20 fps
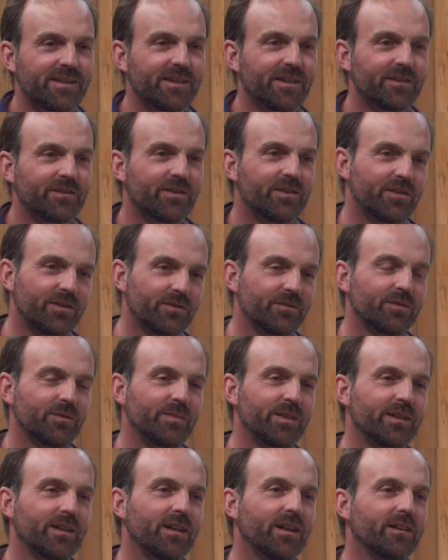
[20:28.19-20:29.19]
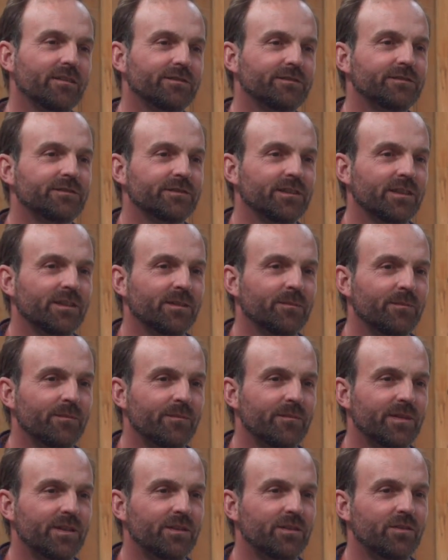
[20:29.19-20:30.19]
The other two will be off
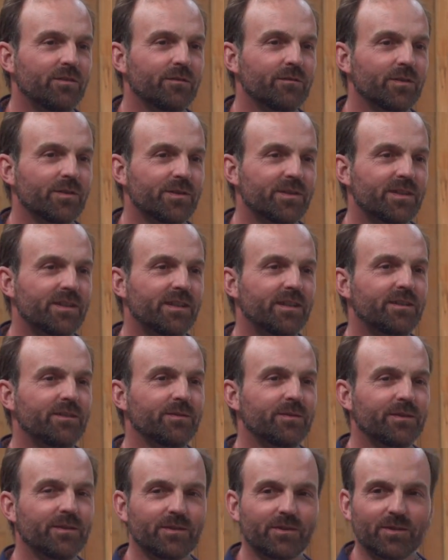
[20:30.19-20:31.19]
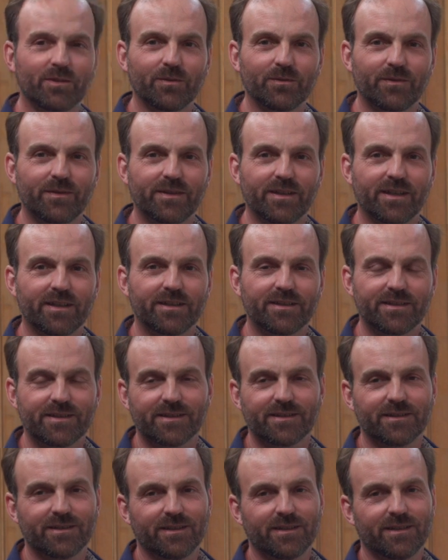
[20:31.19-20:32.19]
in university doing their own
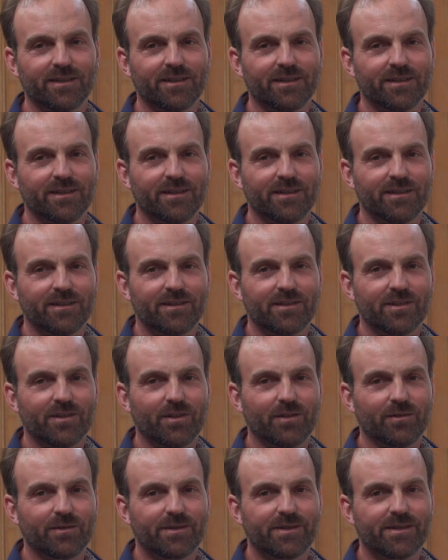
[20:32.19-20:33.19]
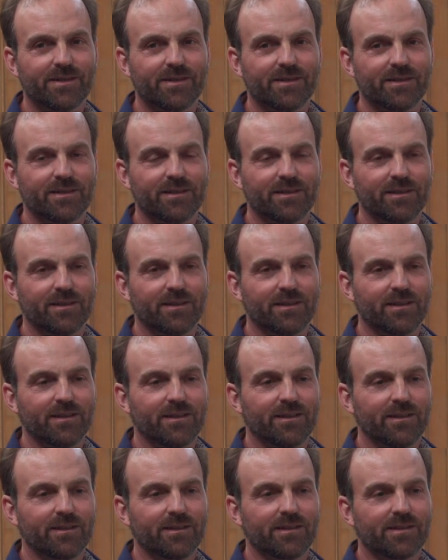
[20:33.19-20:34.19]
things. So it's
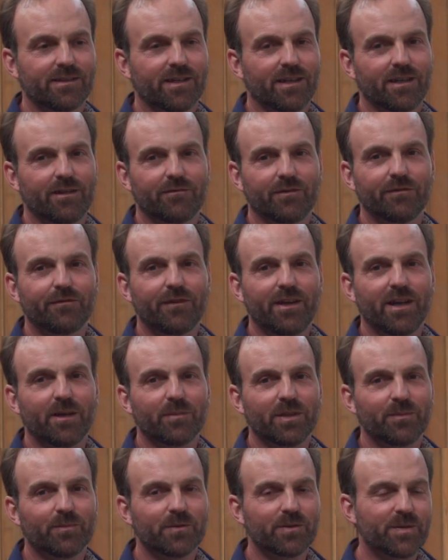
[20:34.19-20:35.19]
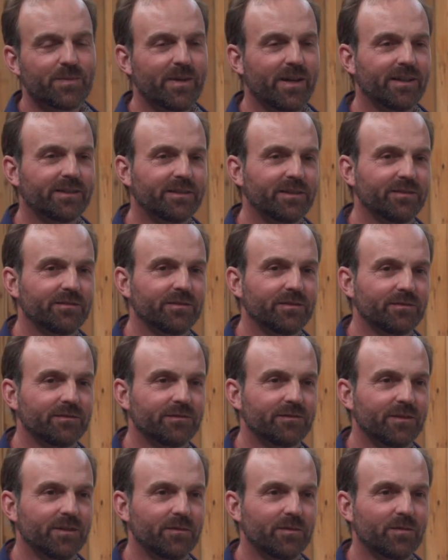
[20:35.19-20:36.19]
kind of a family
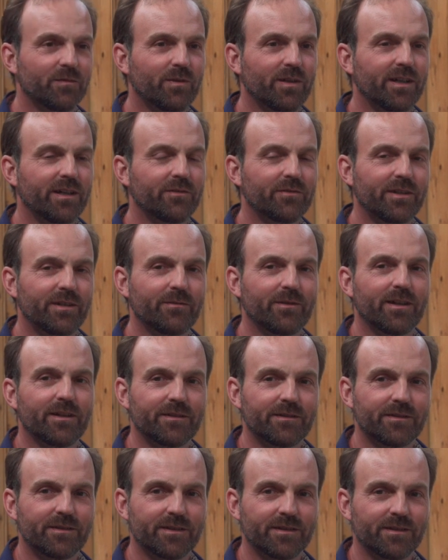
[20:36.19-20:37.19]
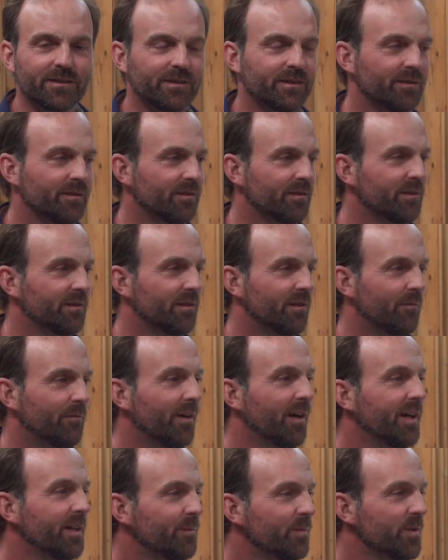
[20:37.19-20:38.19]
perspective of the winery rather than a
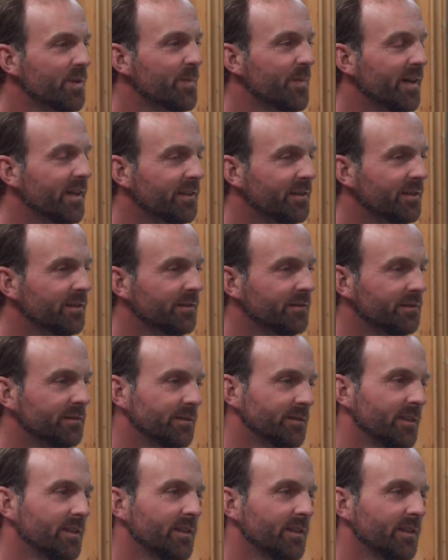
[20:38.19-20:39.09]
wine perspective.